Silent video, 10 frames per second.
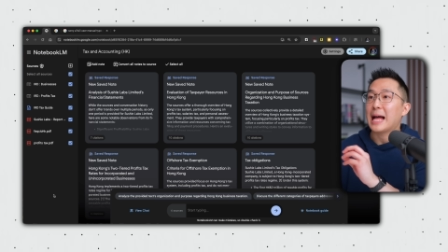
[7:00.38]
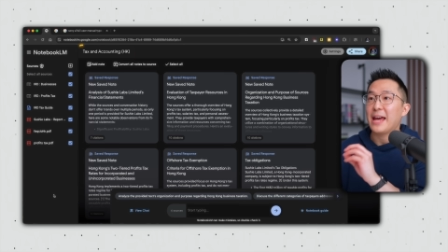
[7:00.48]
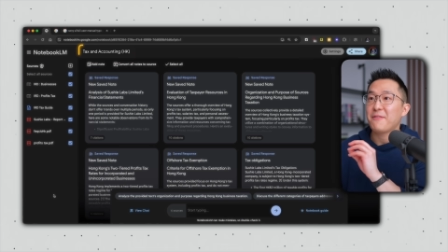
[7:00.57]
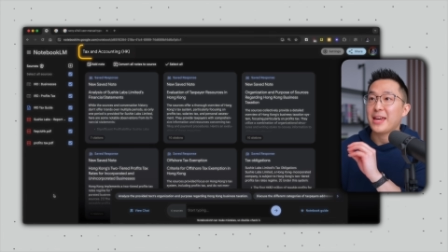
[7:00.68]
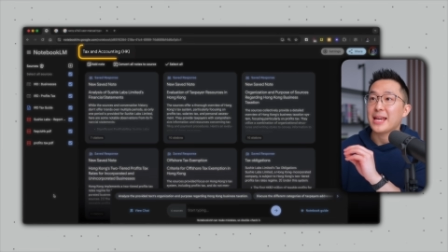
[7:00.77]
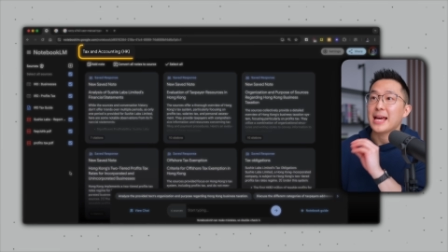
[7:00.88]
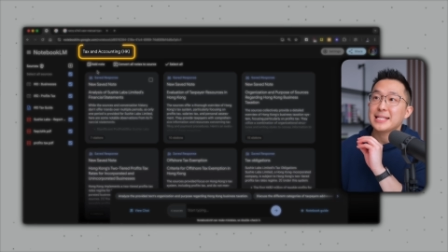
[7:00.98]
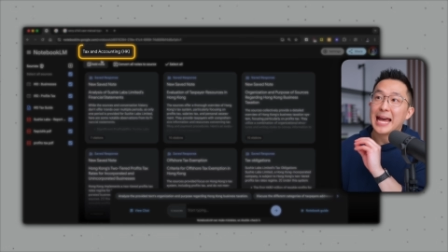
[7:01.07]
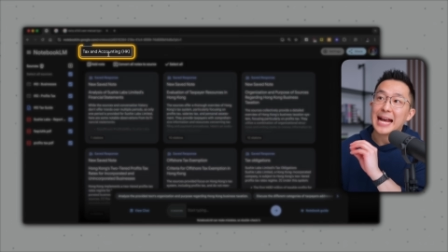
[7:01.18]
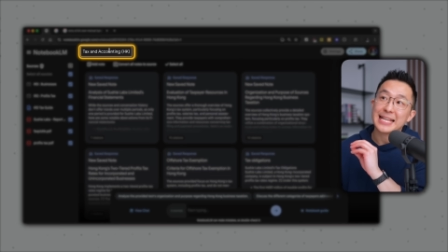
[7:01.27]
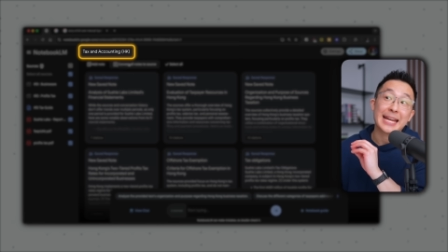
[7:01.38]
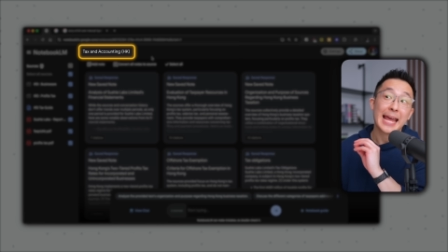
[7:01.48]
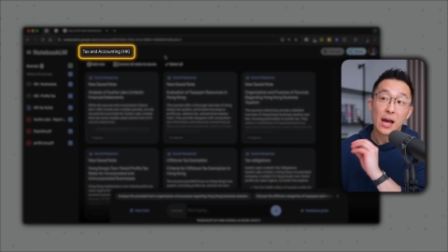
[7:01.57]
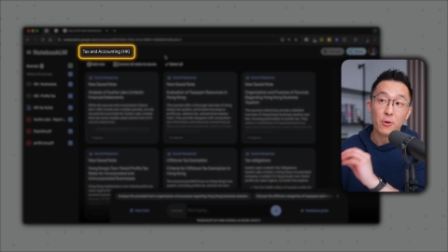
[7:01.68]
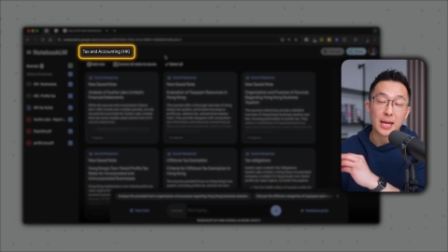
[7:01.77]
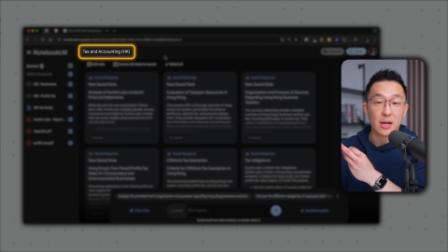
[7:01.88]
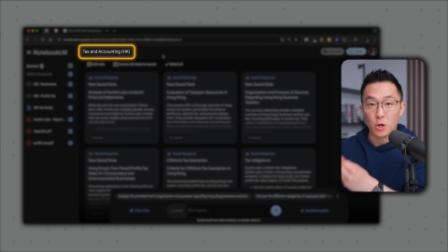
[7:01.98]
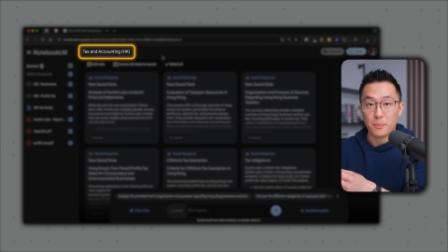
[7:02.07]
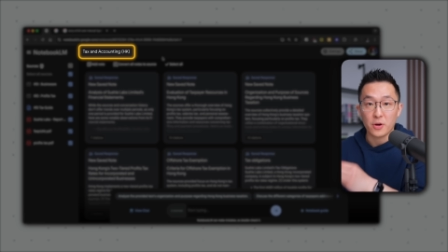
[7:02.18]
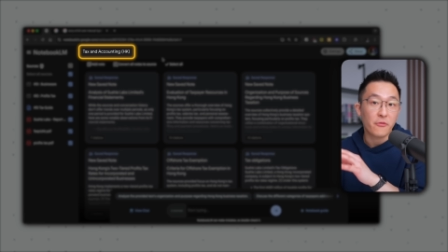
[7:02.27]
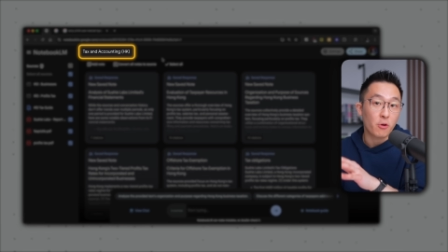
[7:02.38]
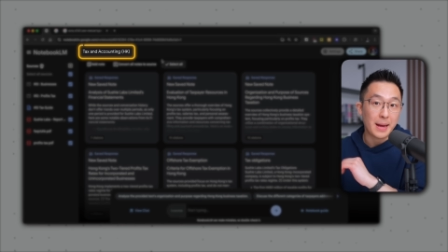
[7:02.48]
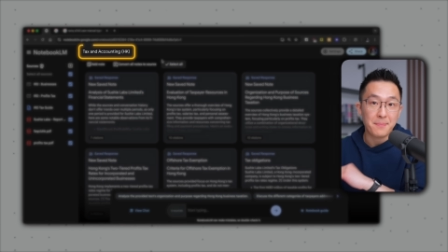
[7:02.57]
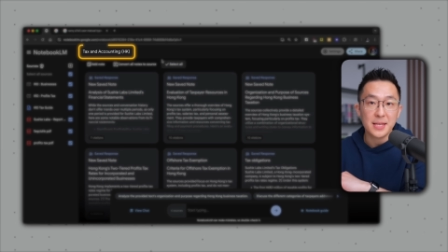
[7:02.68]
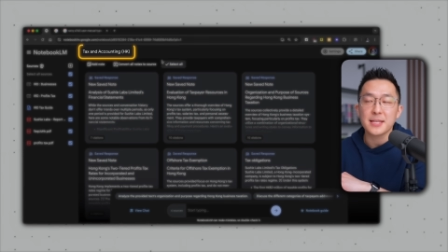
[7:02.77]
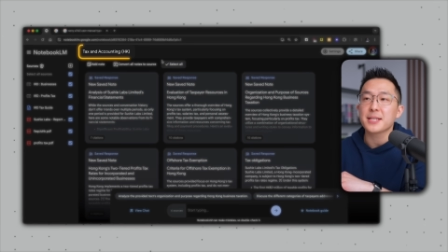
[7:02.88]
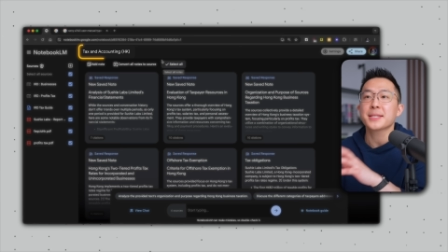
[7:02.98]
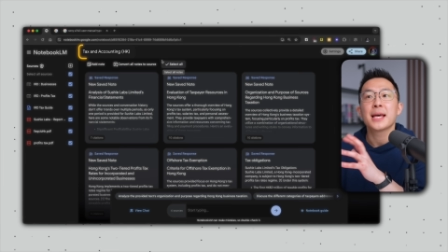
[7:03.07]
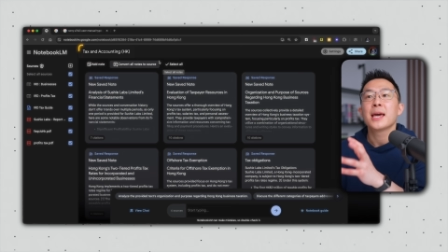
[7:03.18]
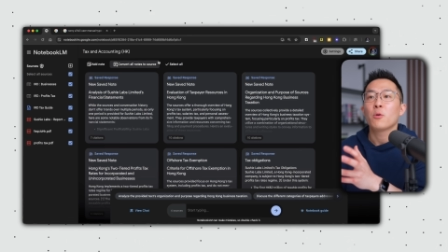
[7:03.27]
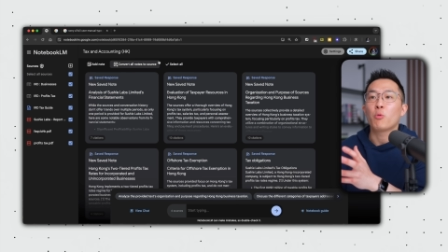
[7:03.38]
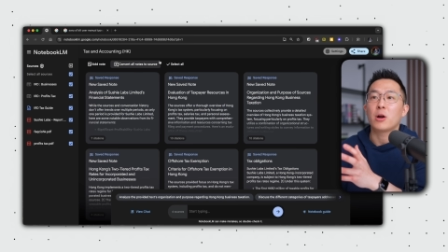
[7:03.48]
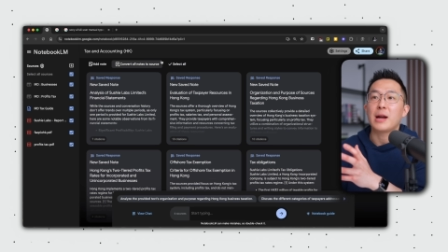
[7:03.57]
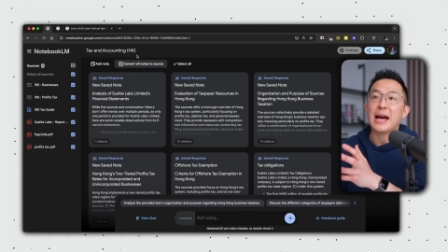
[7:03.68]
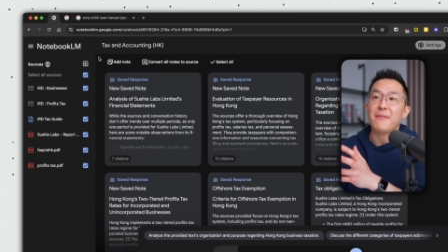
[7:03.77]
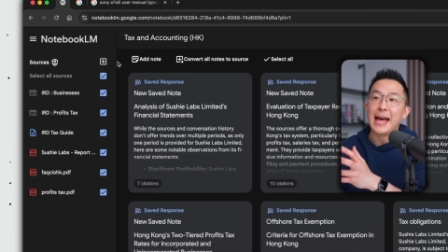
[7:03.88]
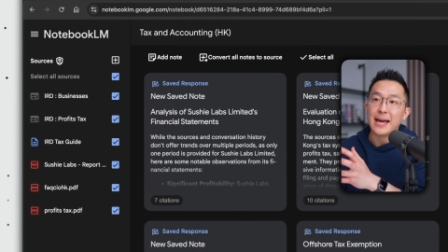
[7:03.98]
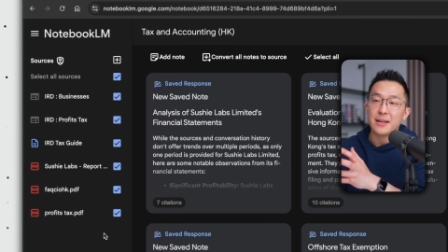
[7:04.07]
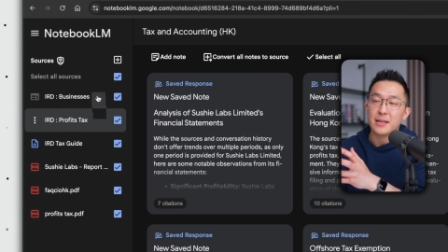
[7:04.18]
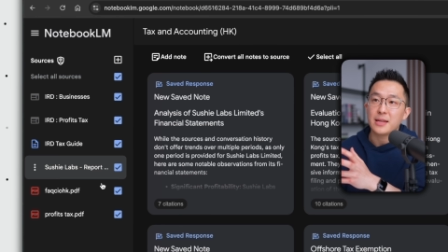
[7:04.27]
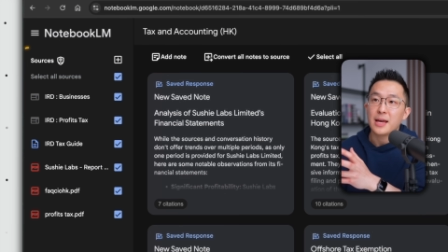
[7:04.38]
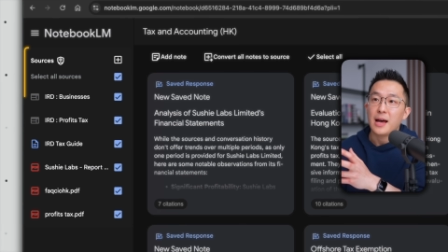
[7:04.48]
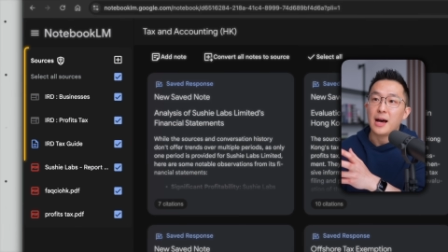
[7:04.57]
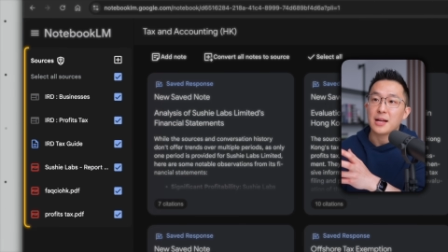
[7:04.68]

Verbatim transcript: I have a tax and accounting notebook for my business where I've added uh,